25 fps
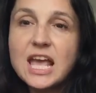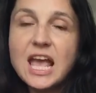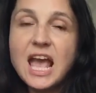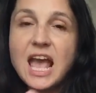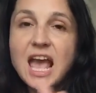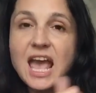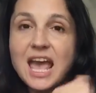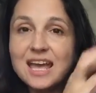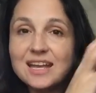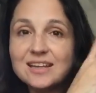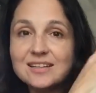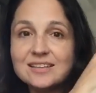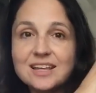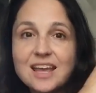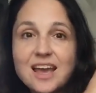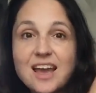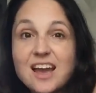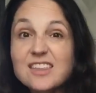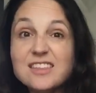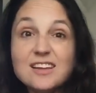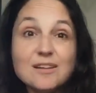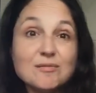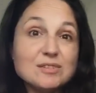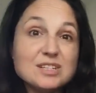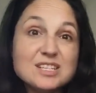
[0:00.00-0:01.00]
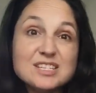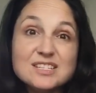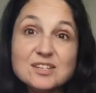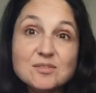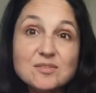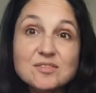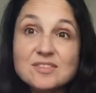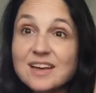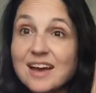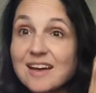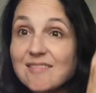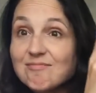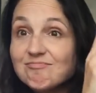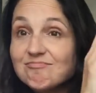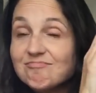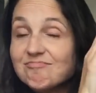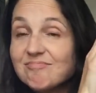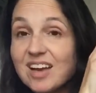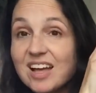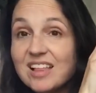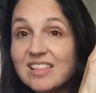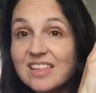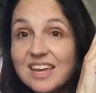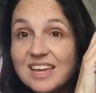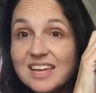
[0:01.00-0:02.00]
And yeah, I think I'm gonna stick with that.
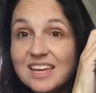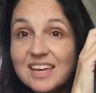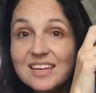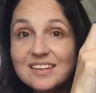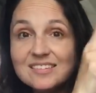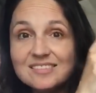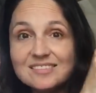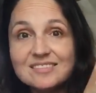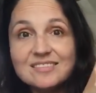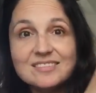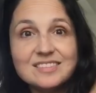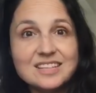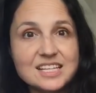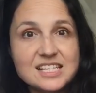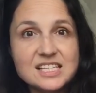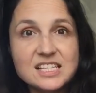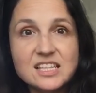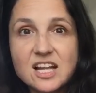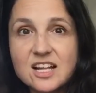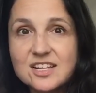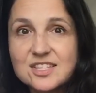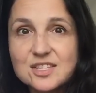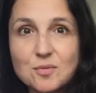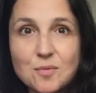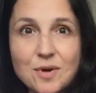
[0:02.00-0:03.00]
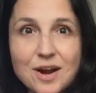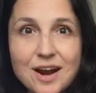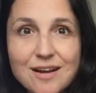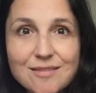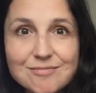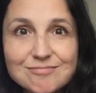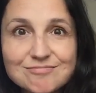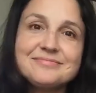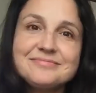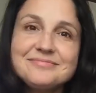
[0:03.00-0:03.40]
I like it, gets lots of wear.